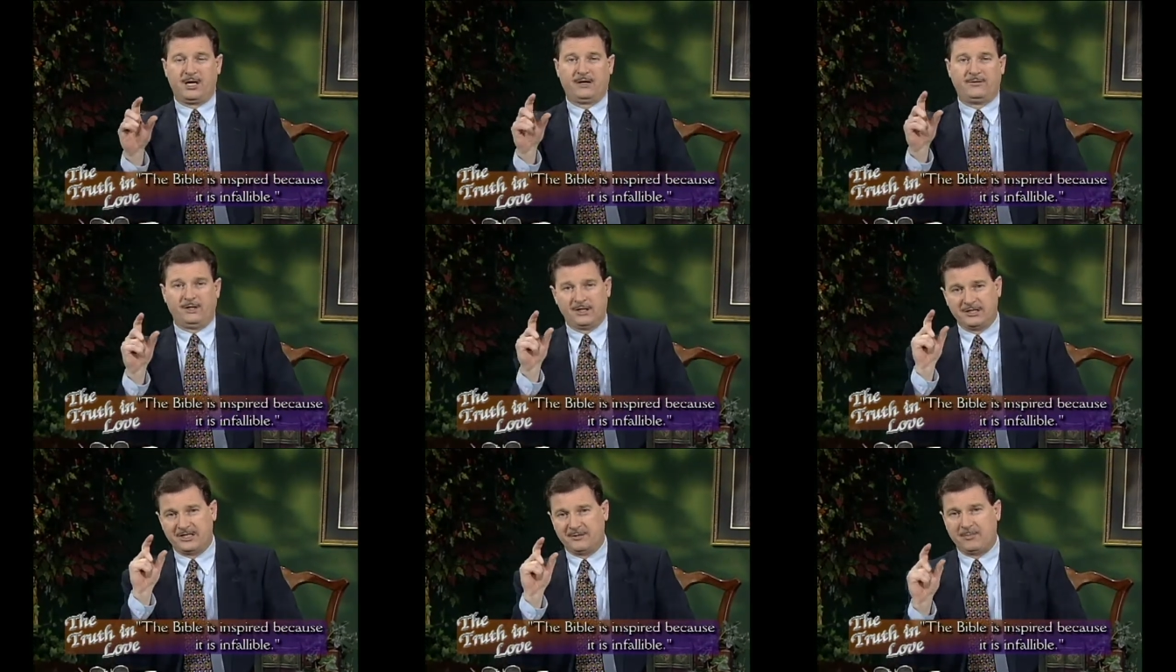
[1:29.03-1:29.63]
the
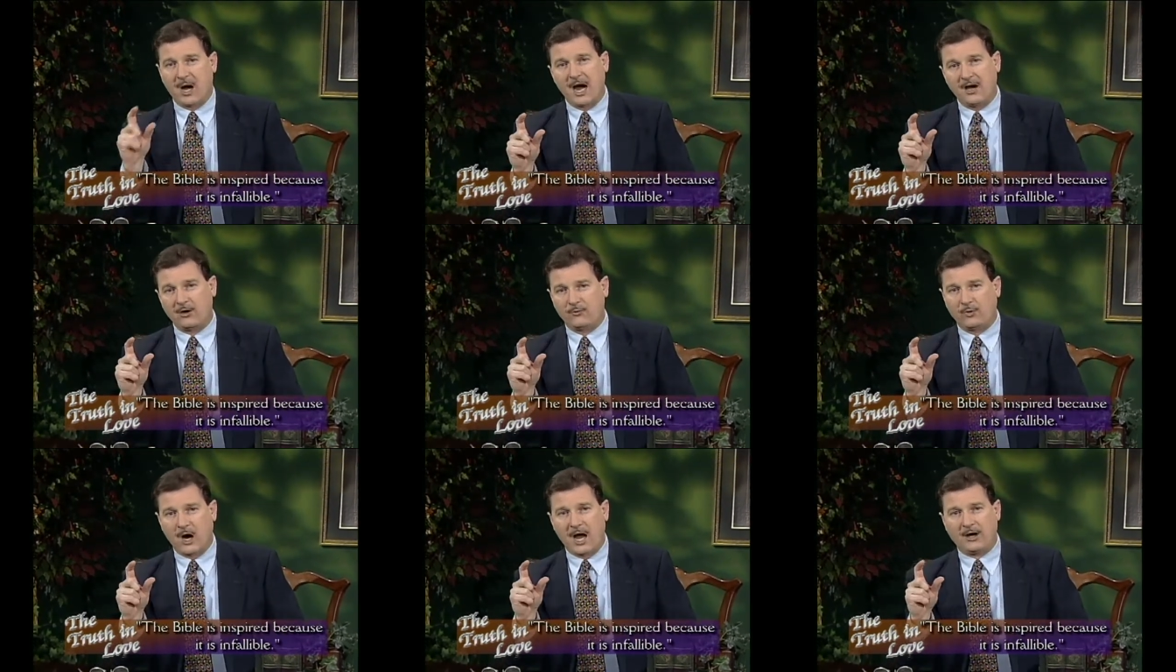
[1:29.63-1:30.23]
inspired
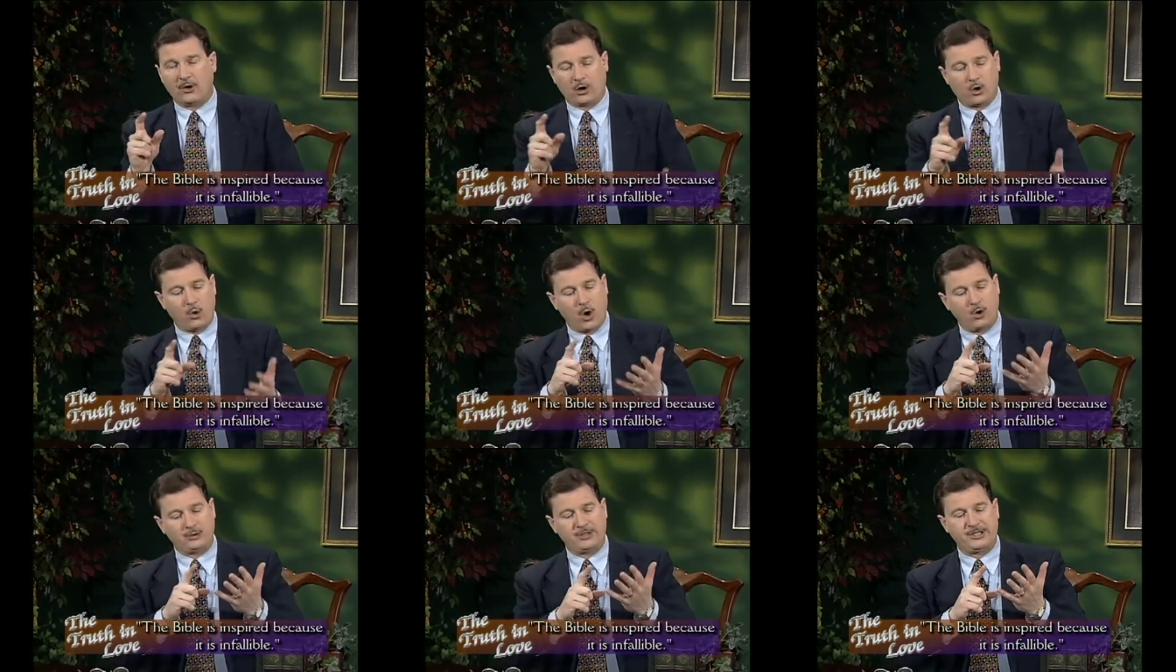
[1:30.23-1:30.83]
writer
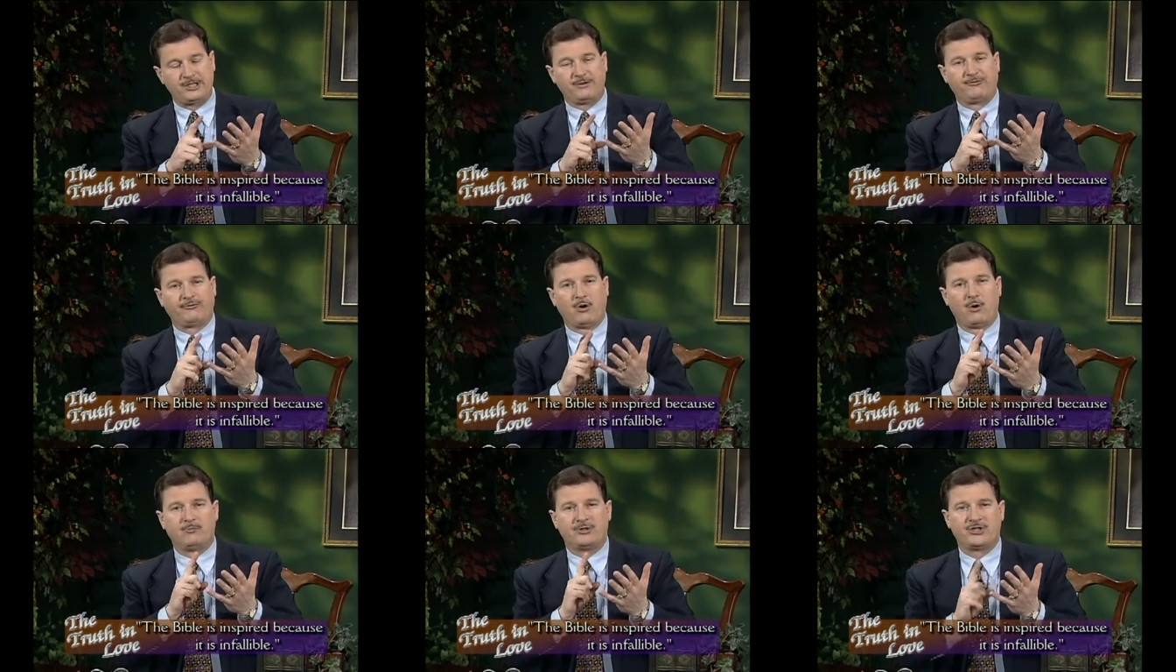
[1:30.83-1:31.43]
quotes
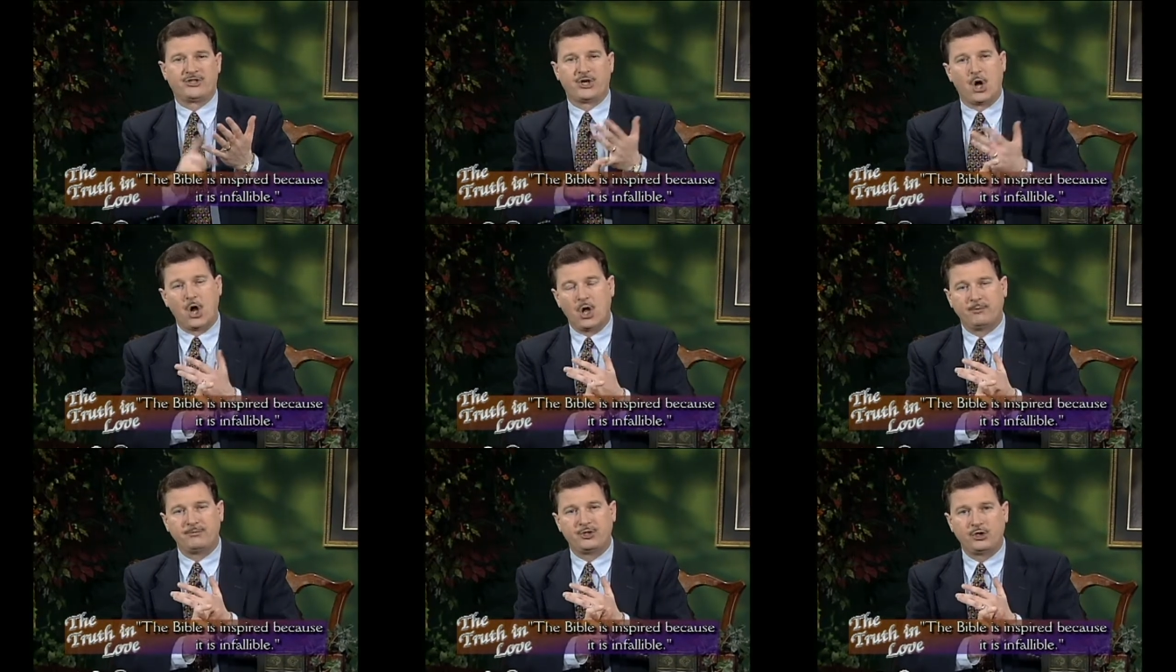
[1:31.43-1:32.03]
from
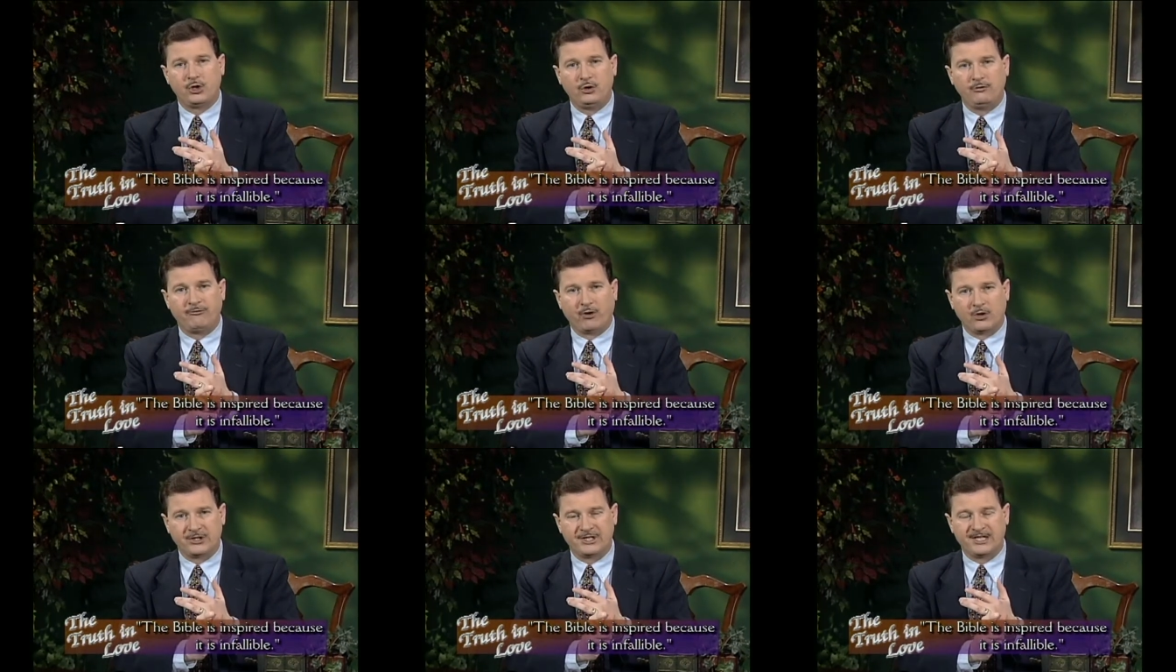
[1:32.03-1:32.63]
Psalm 2,
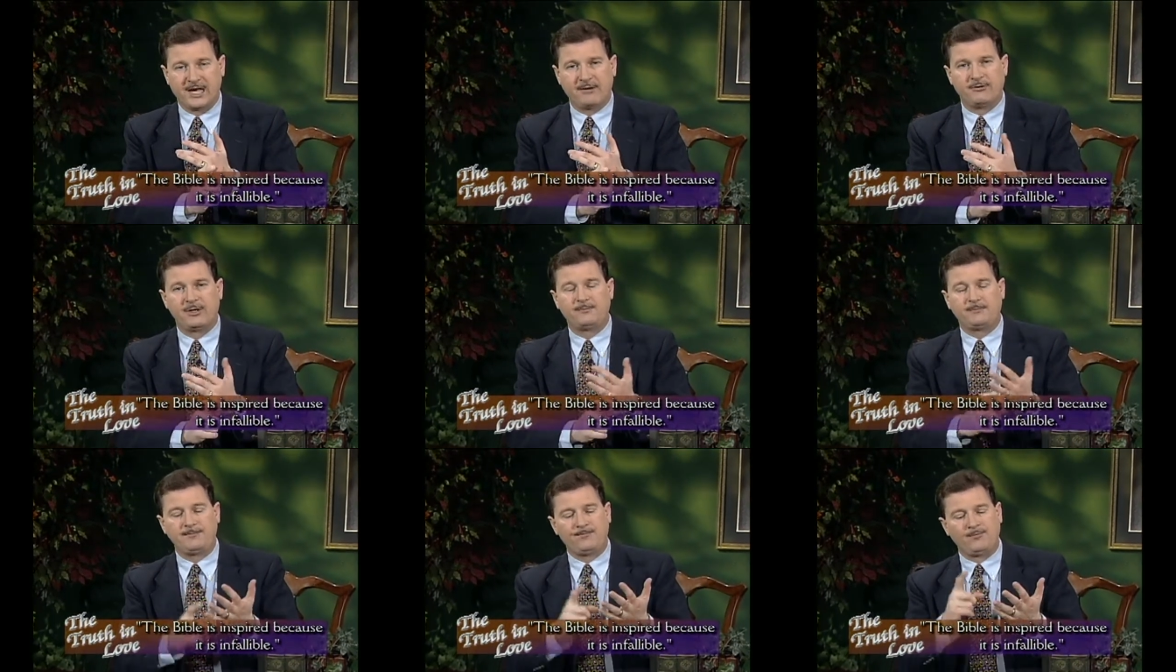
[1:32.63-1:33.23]
verse
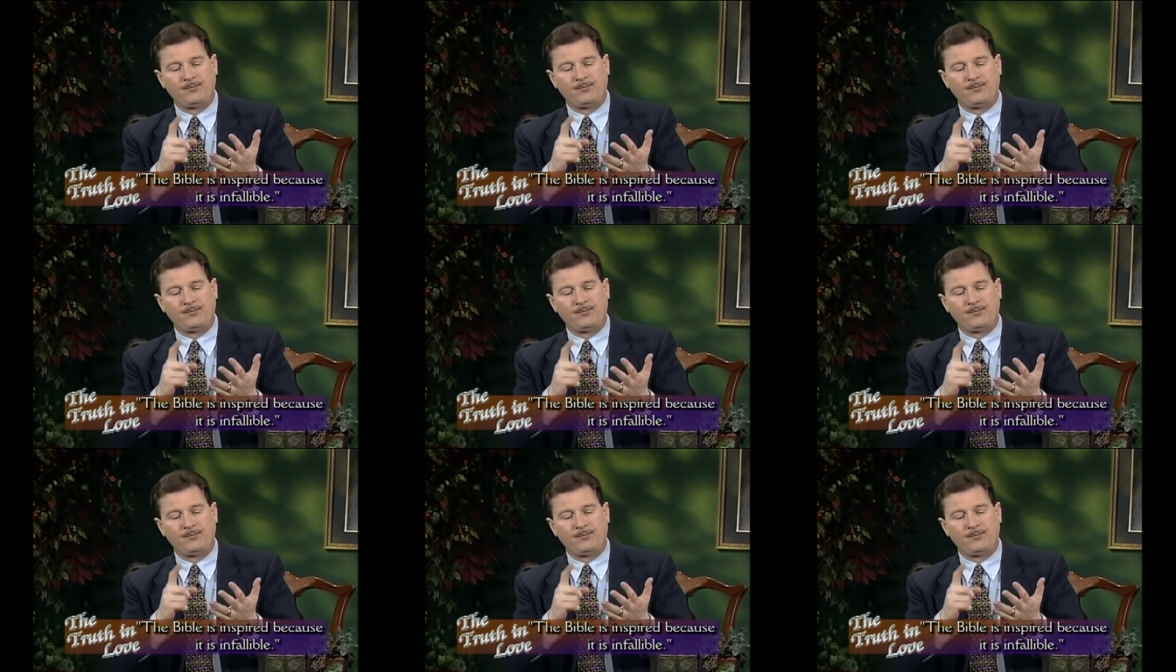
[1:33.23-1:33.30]
7,